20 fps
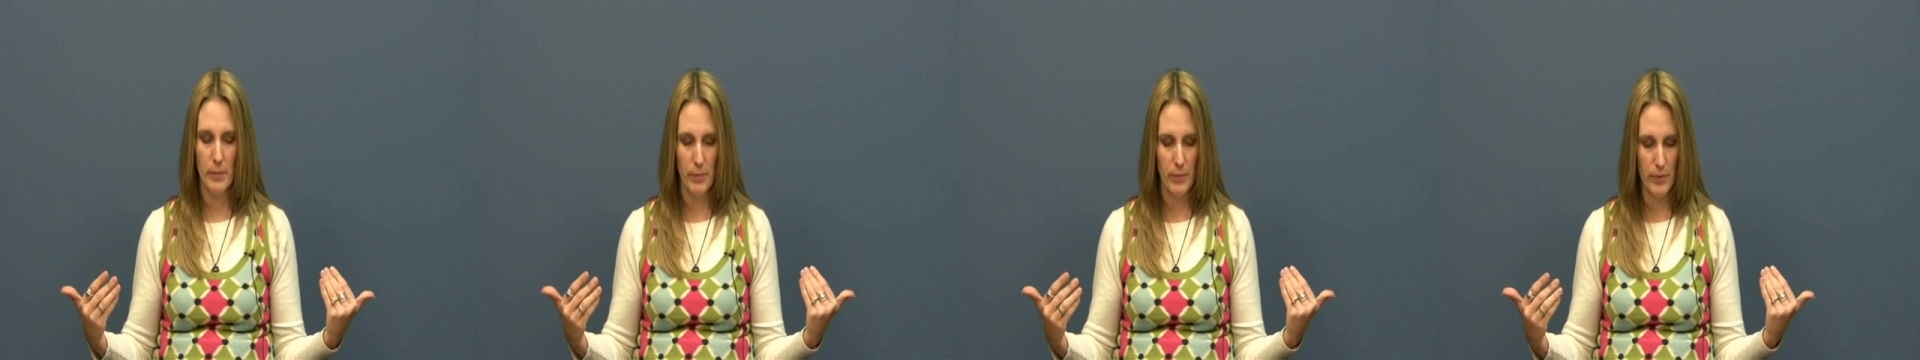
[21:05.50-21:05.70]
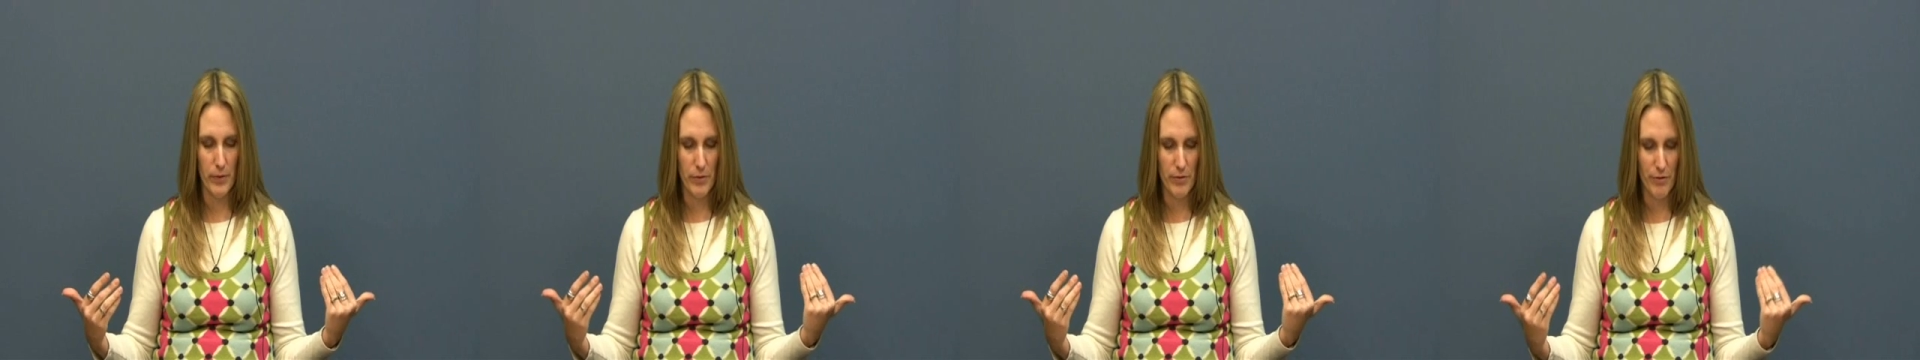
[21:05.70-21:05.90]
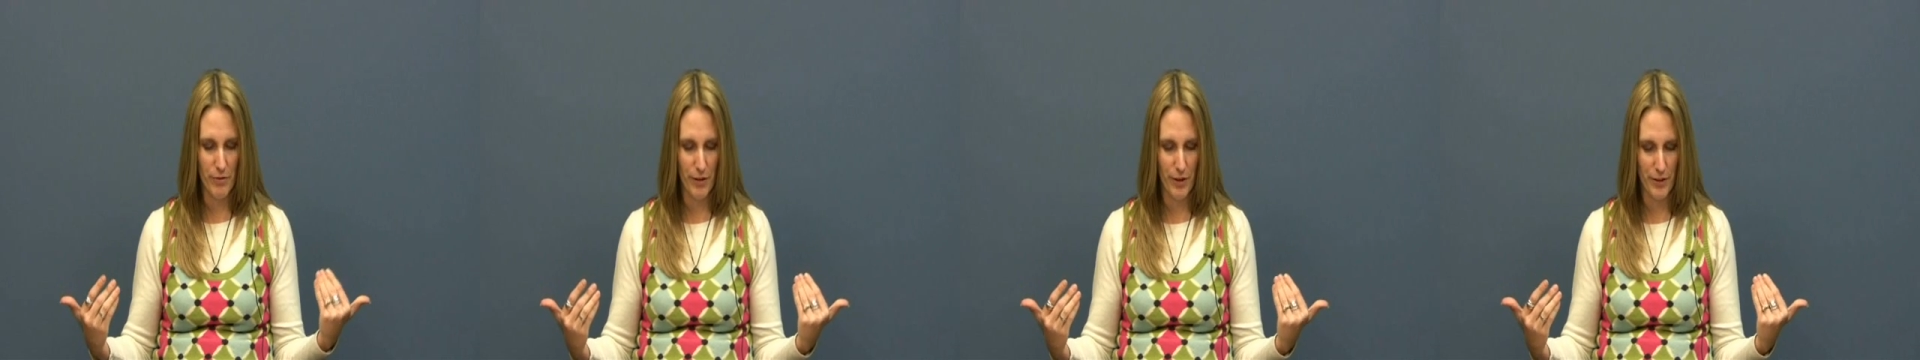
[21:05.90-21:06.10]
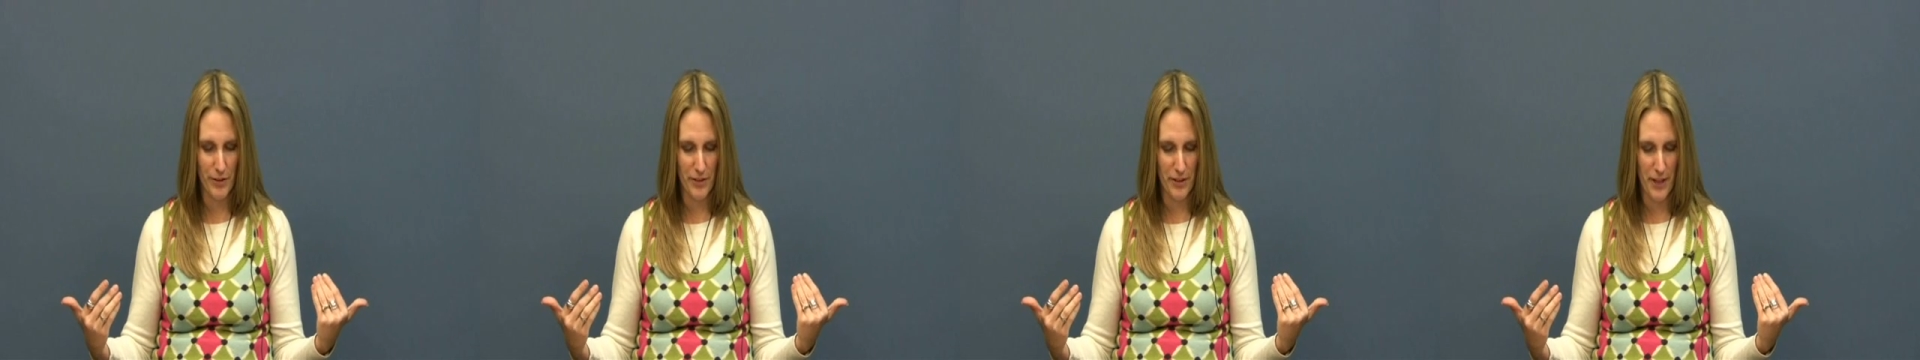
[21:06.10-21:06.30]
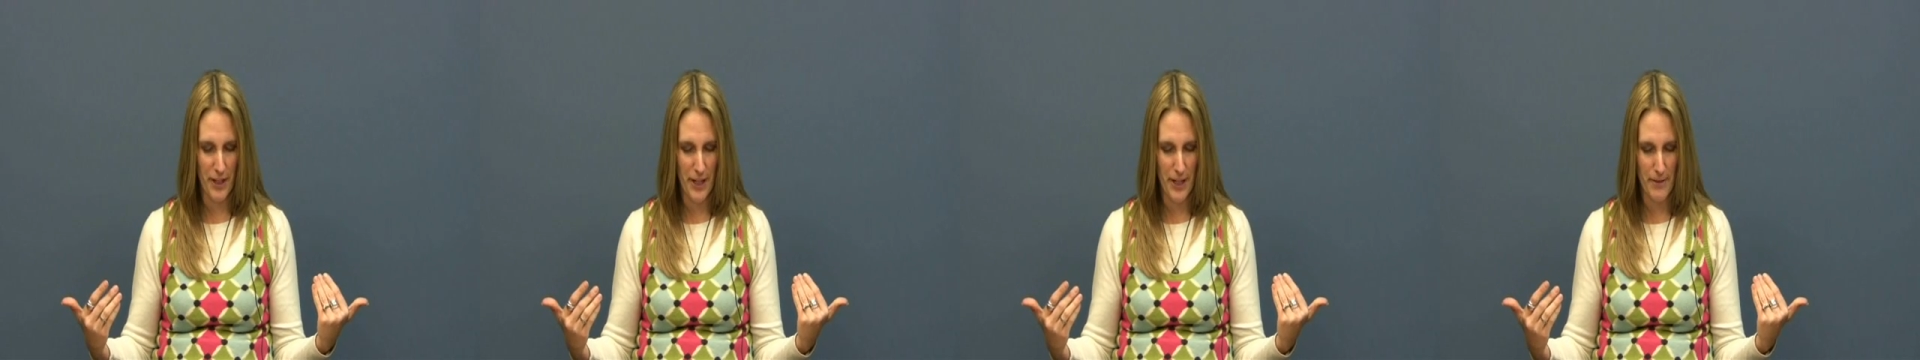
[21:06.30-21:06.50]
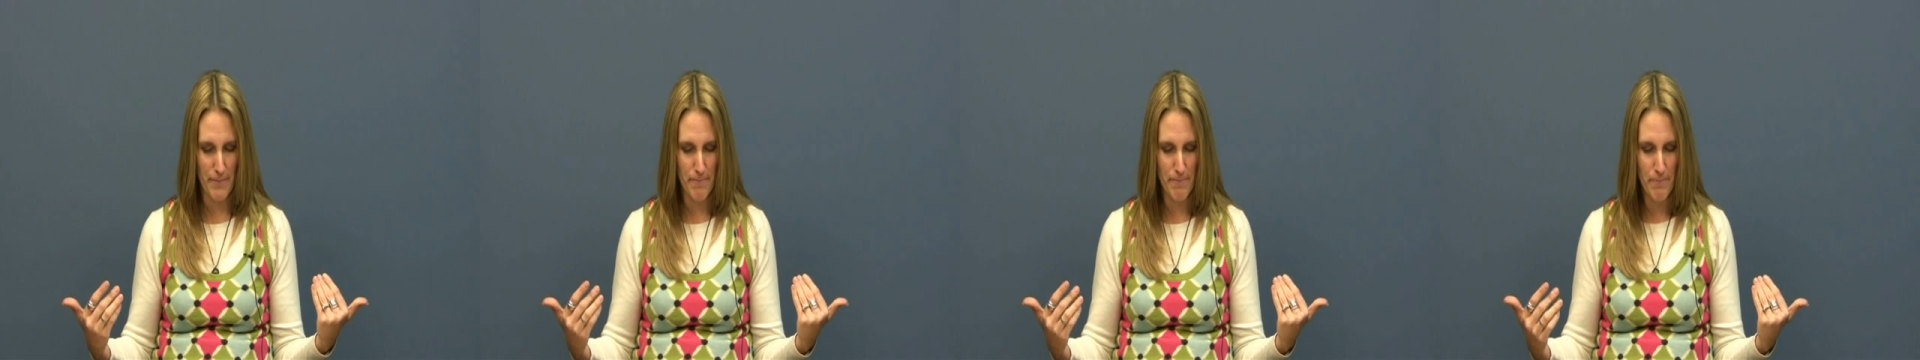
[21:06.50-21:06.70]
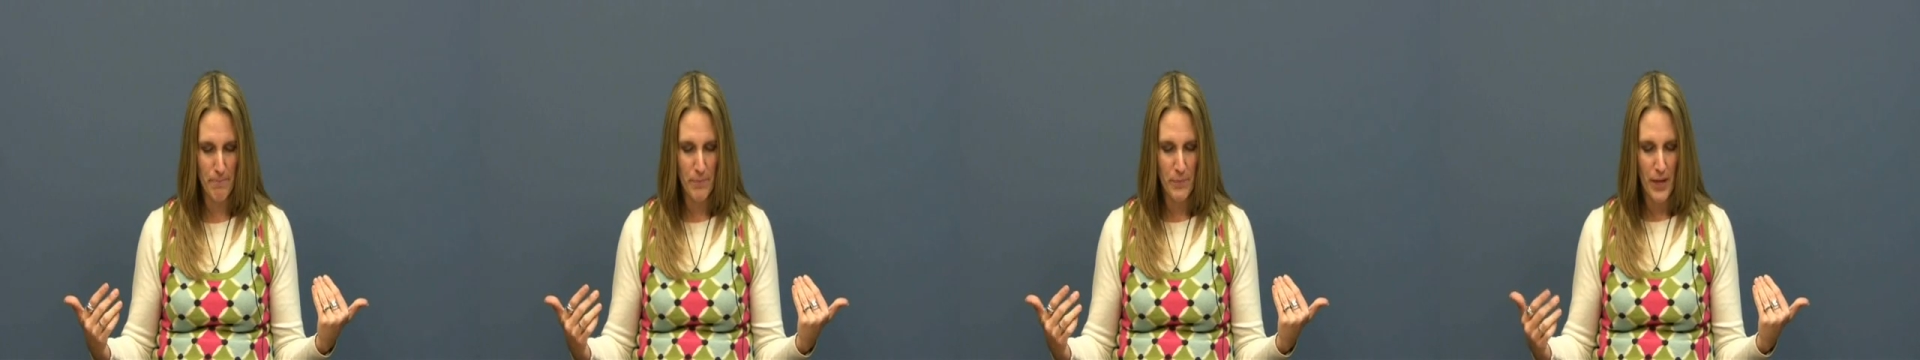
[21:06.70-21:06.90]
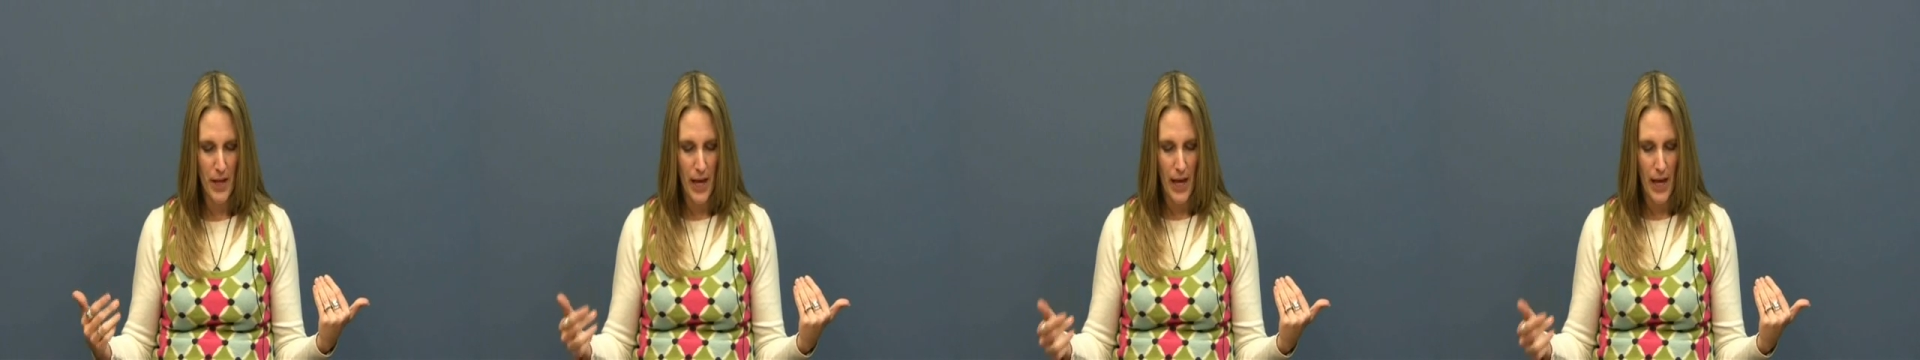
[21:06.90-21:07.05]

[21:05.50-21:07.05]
of people in the front again,